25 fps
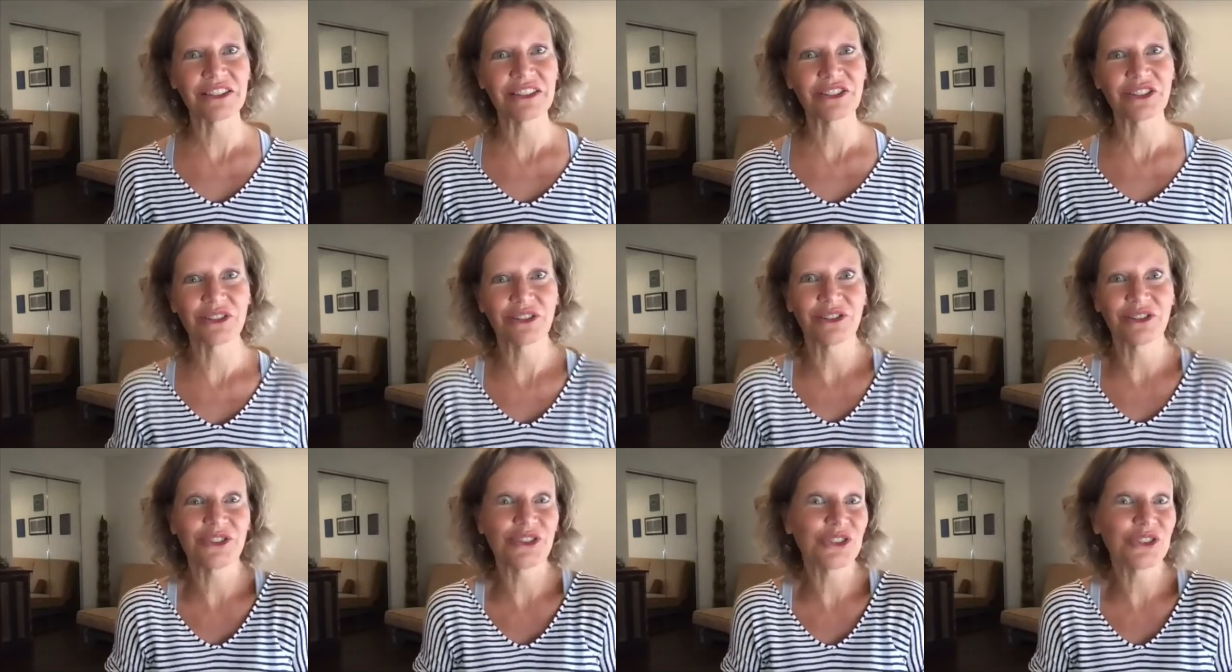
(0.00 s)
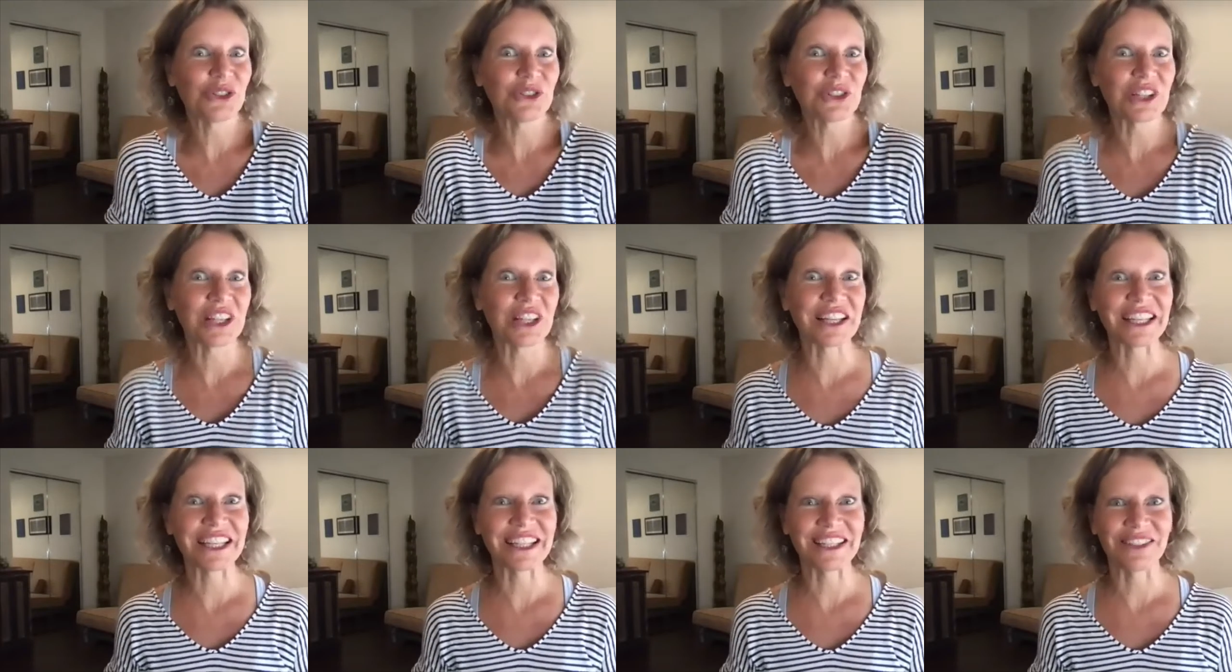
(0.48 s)
So it's just
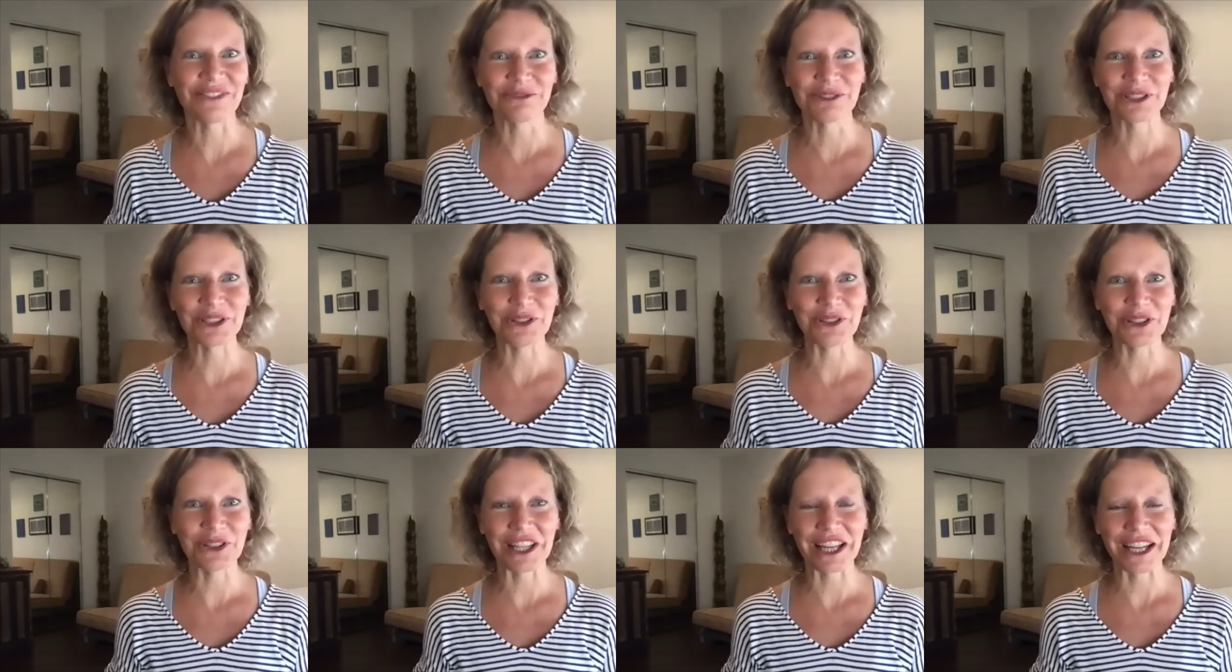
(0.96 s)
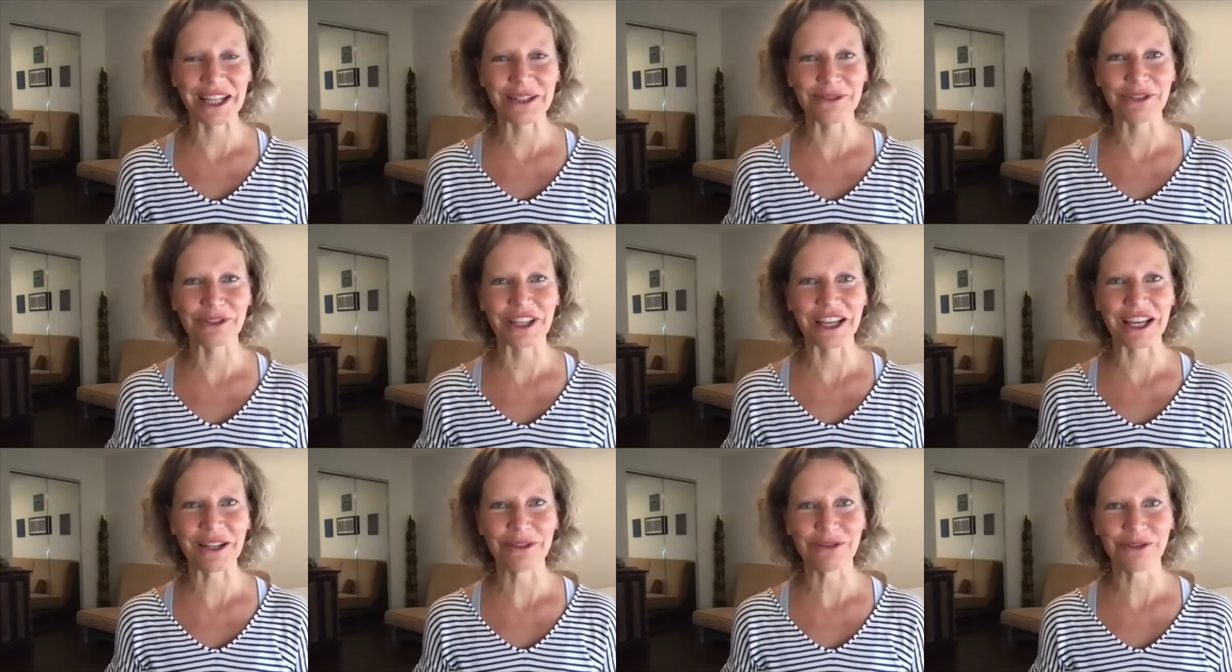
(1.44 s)
like in real life,
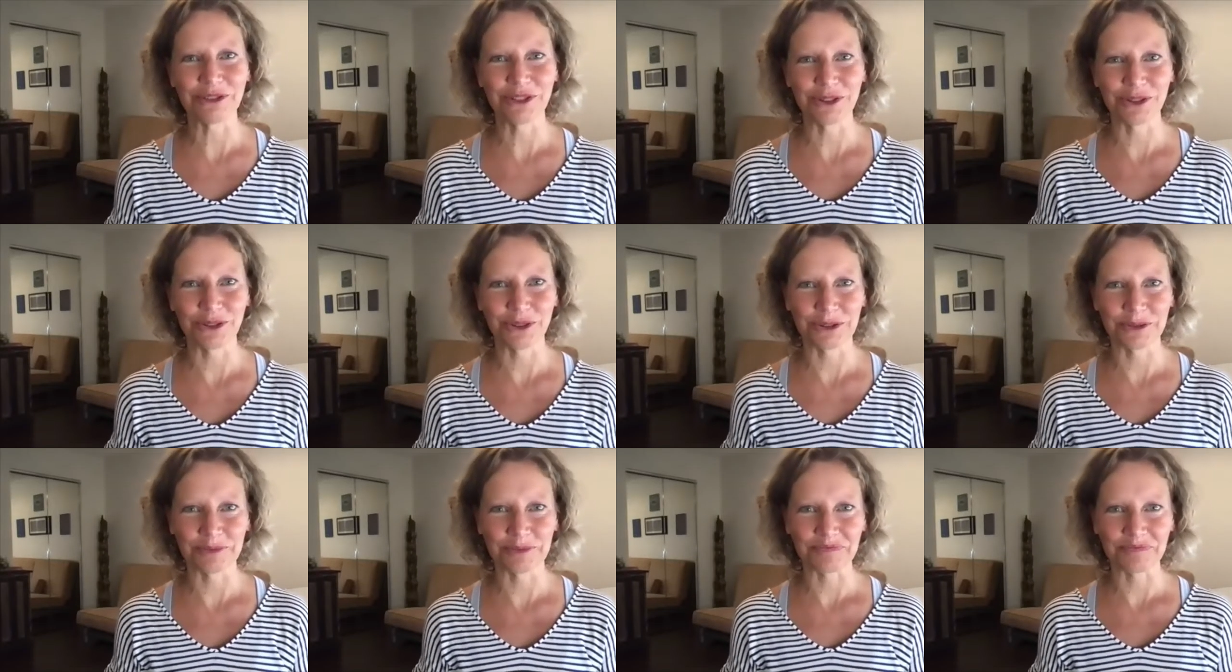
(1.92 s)
you have to